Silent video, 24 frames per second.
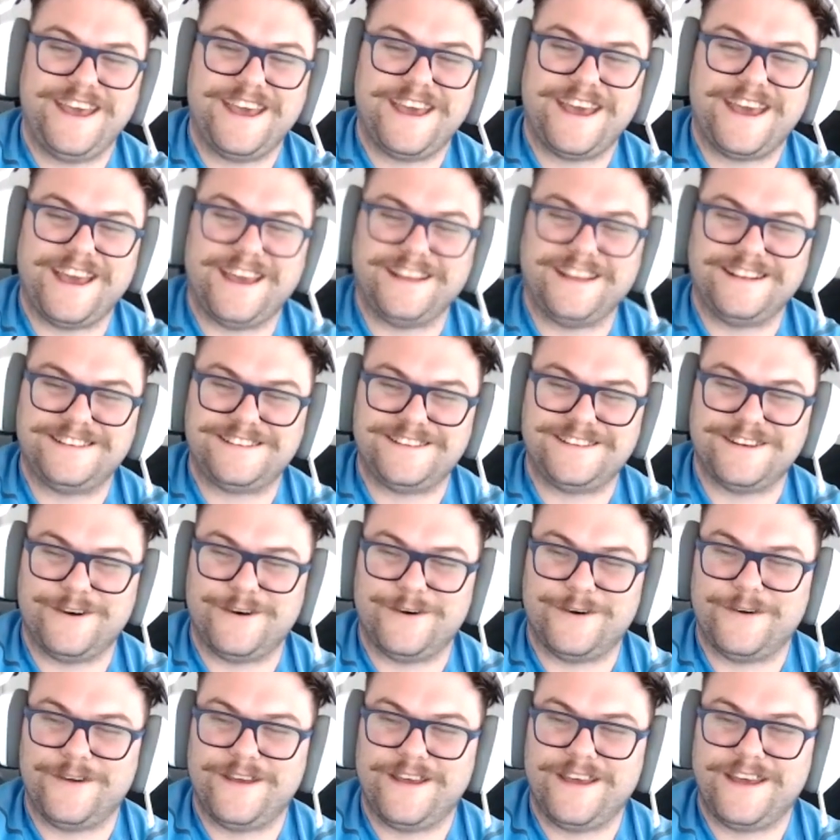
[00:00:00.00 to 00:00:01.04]
And
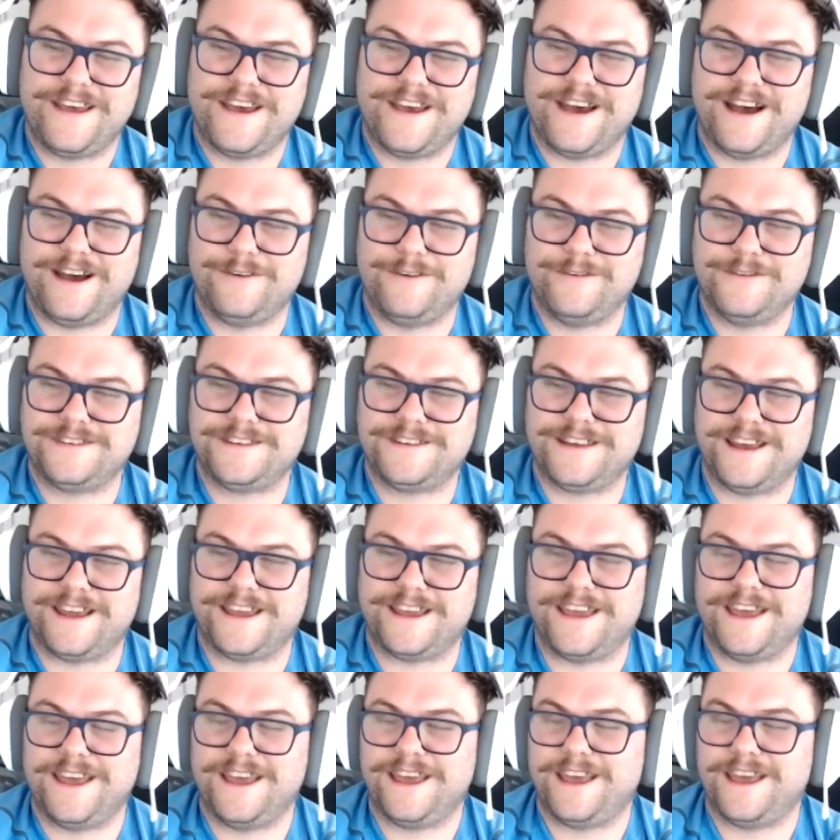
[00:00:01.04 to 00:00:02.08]
so I was
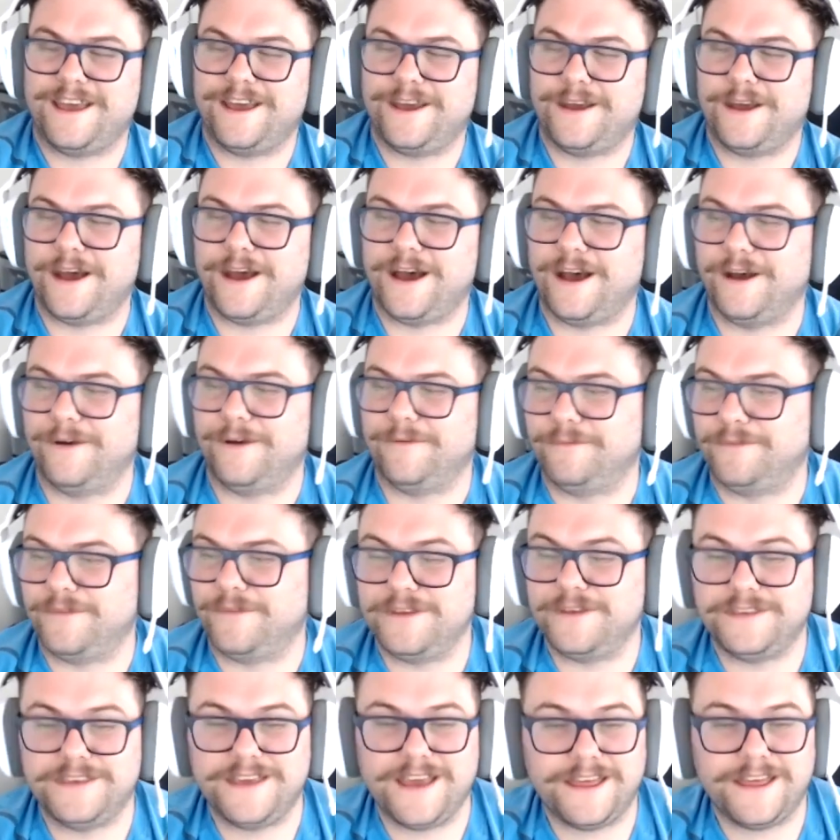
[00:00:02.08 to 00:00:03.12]
like, um,
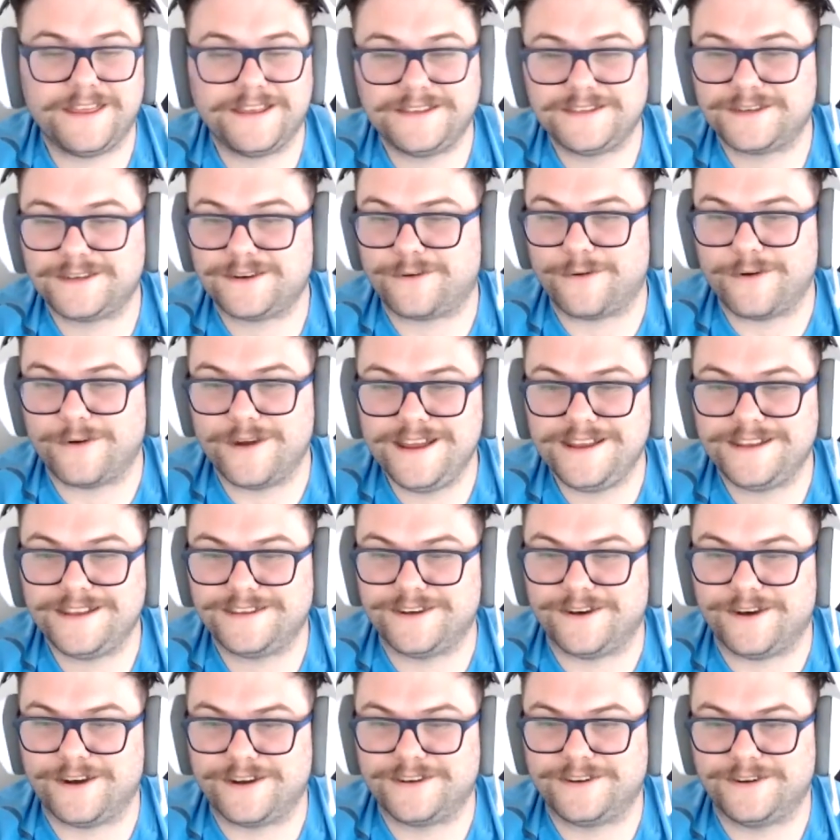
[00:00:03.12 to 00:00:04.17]
yeah, that's great,
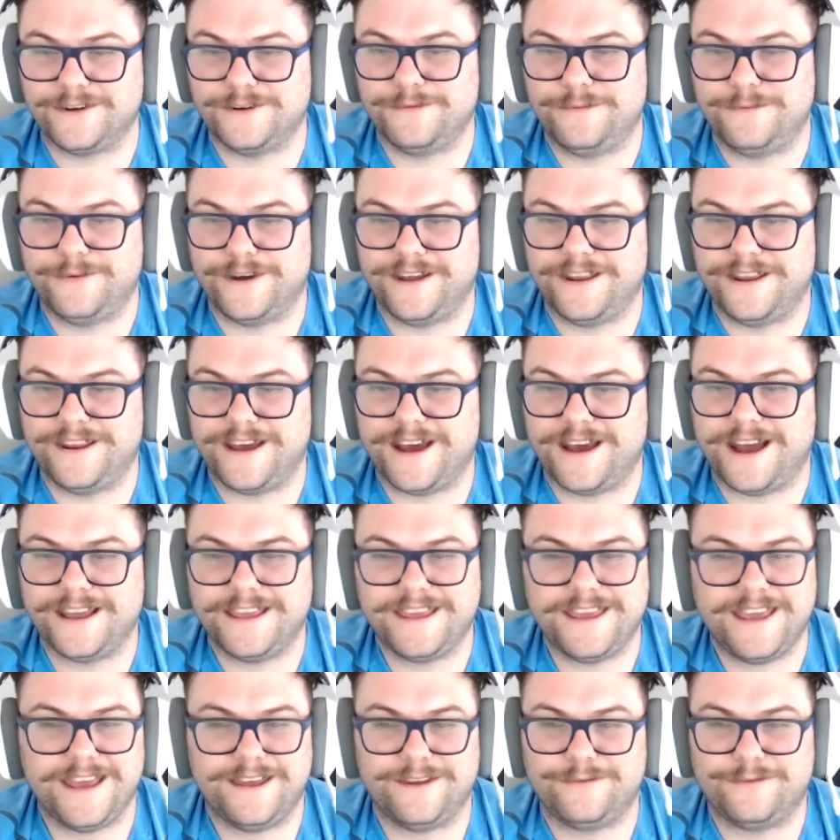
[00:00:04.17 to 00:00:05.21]
doctor, but I
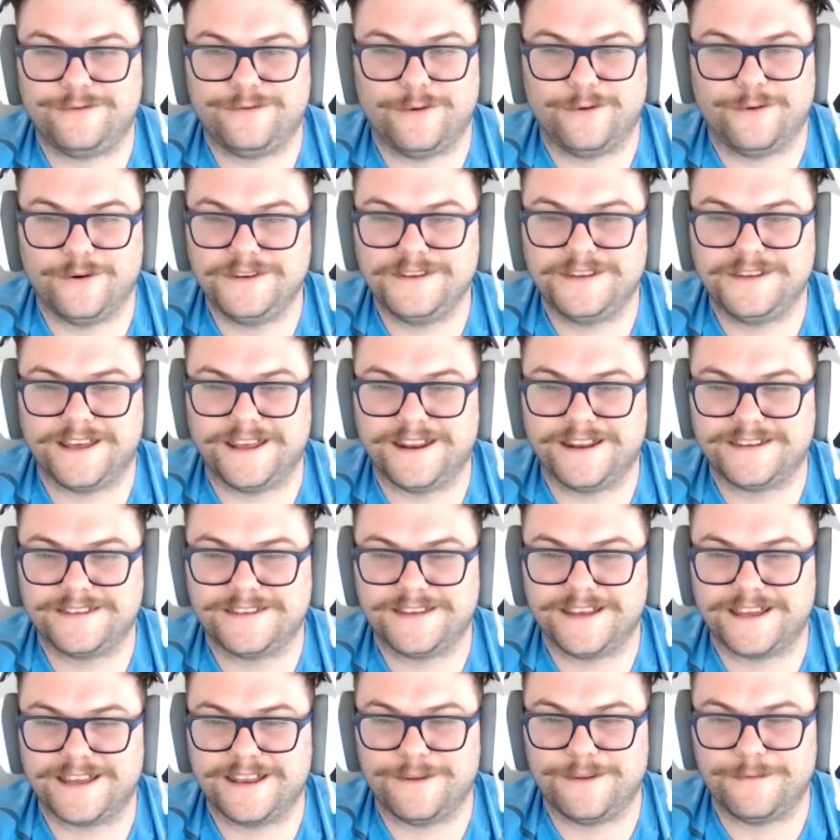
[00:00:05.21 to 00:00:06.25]
can't afford to get a
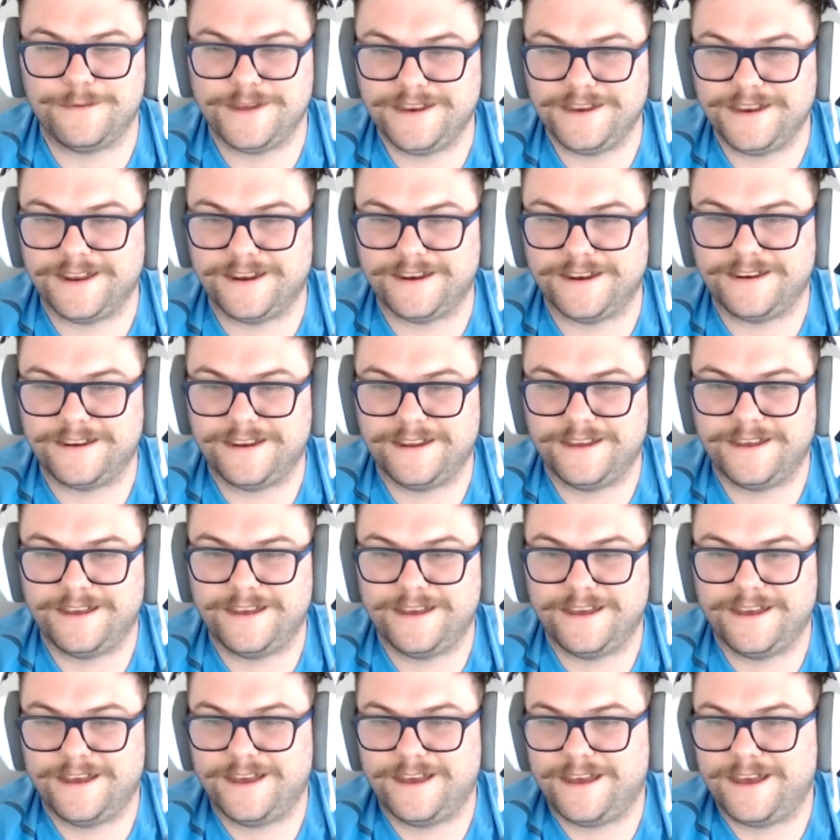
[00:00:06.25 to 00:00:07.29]
second opinion.
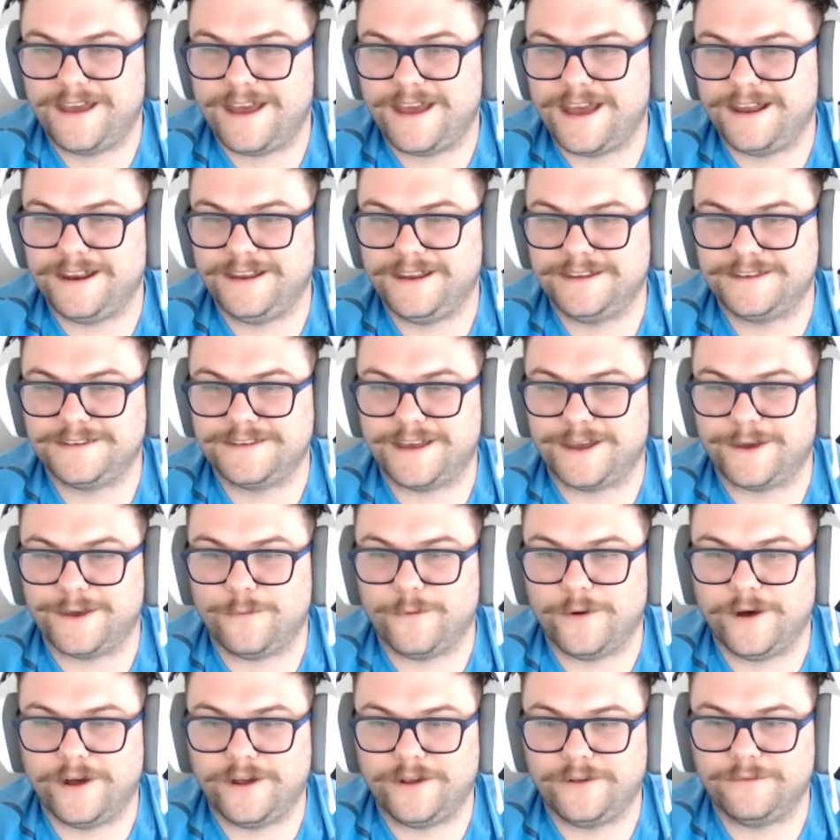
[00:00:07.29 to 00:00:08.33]
And he's like,
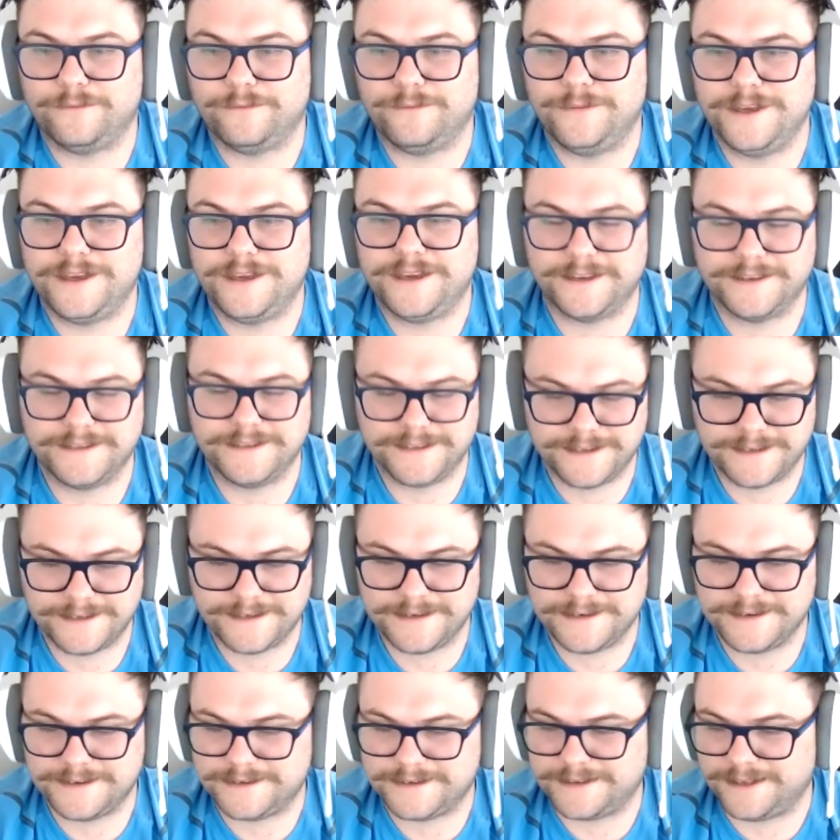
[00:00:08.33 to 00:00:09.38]
well, because this
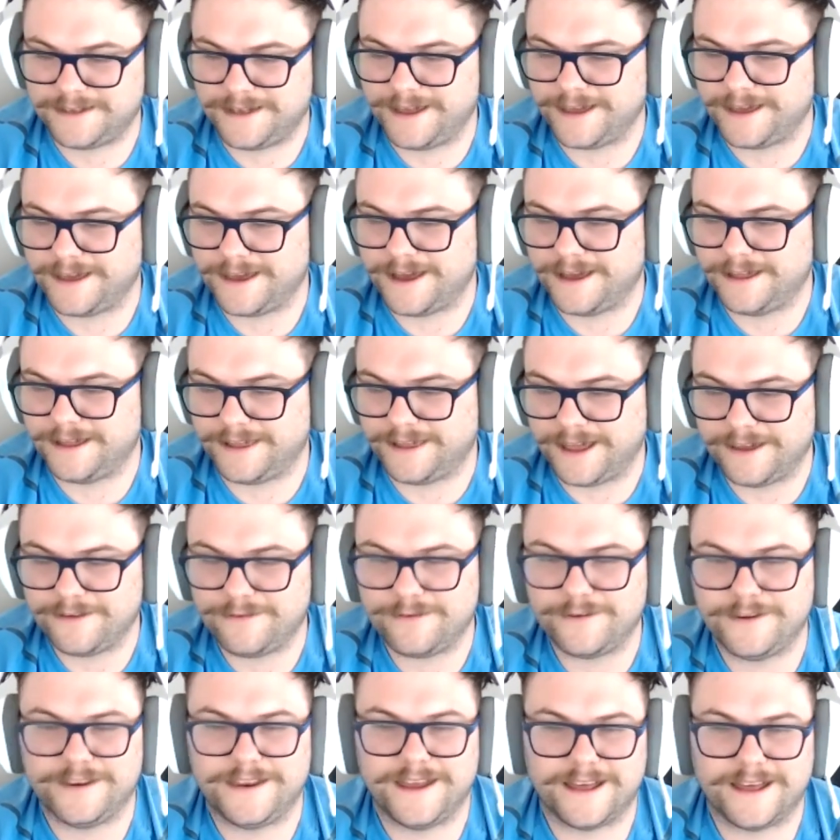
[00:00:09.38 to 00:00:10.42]
is like a life
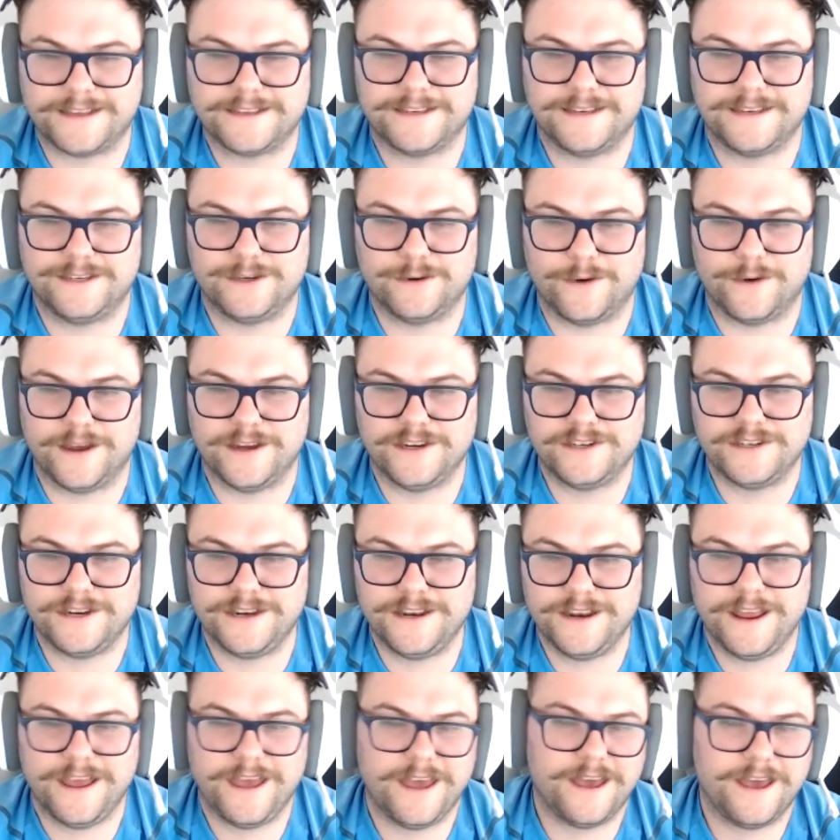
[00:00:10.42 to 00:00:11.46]
and death
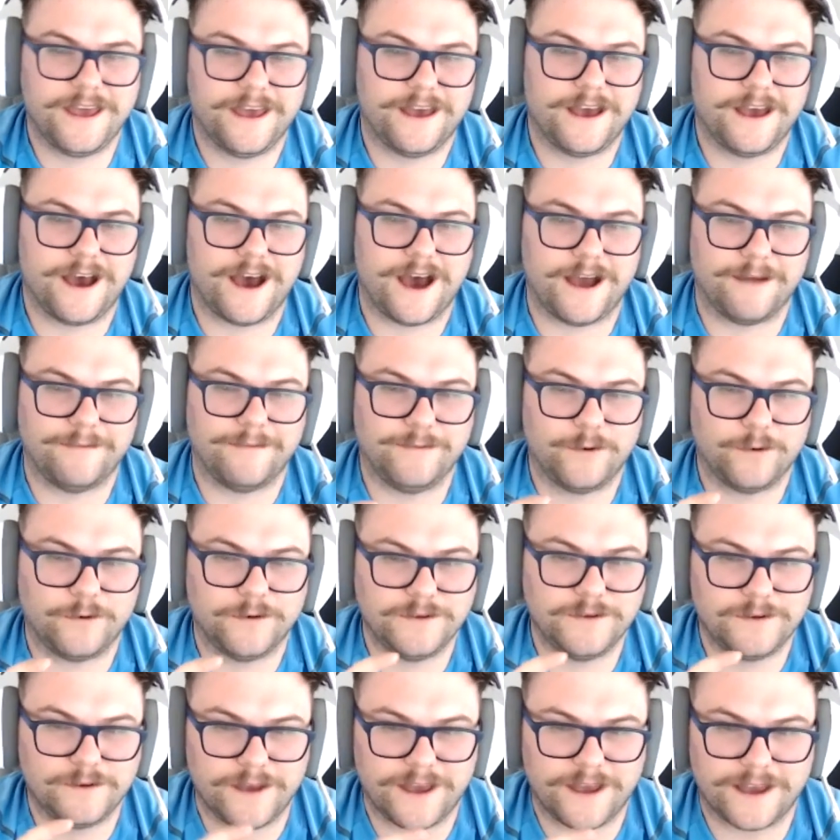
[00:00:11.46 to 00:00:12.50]
situation, I'm going
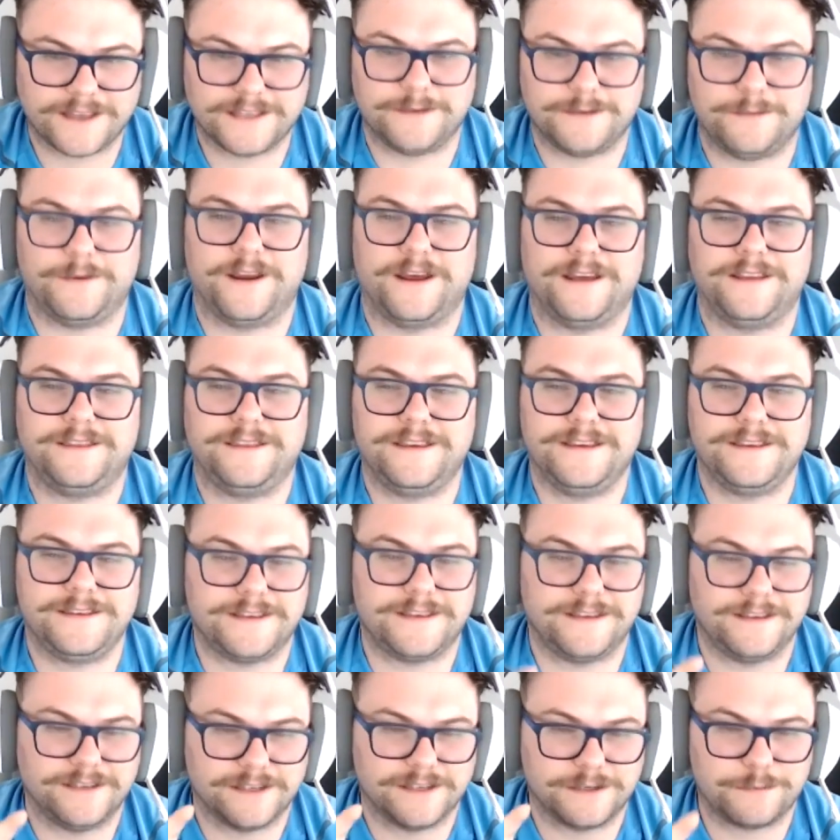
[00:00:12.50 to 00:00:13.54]
to expedite this
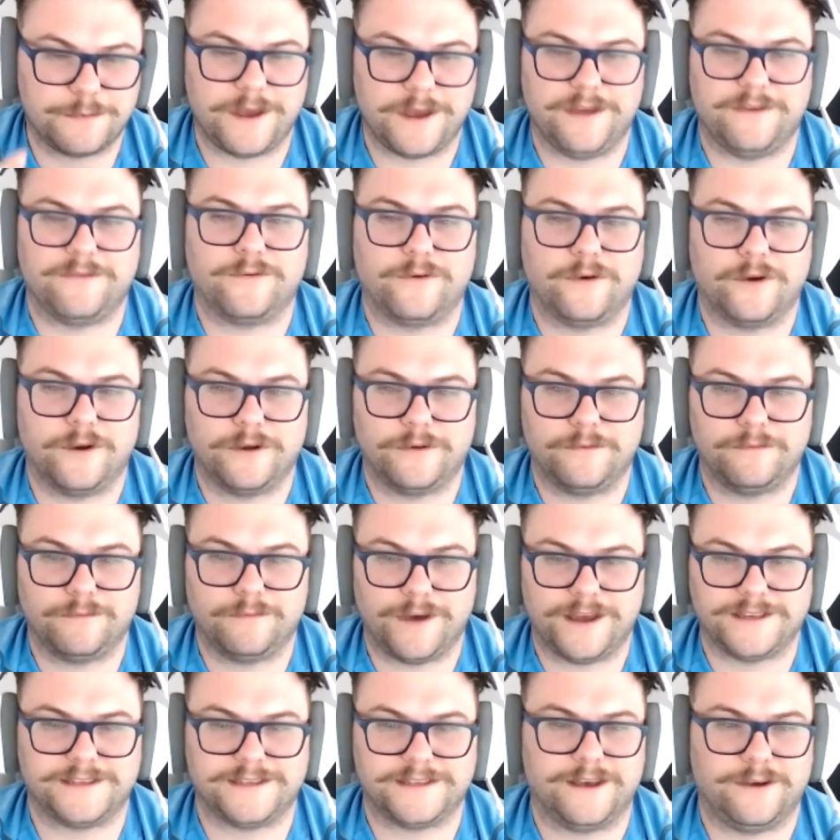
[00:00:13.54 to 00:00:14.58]
and just pay for it
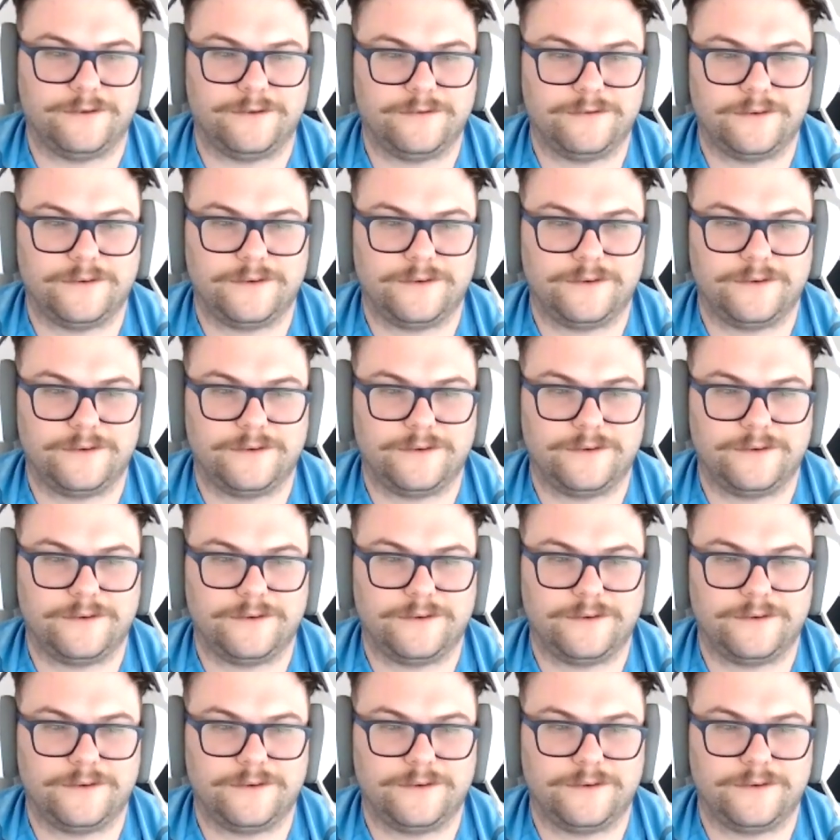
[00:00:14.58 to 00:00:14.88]
myself.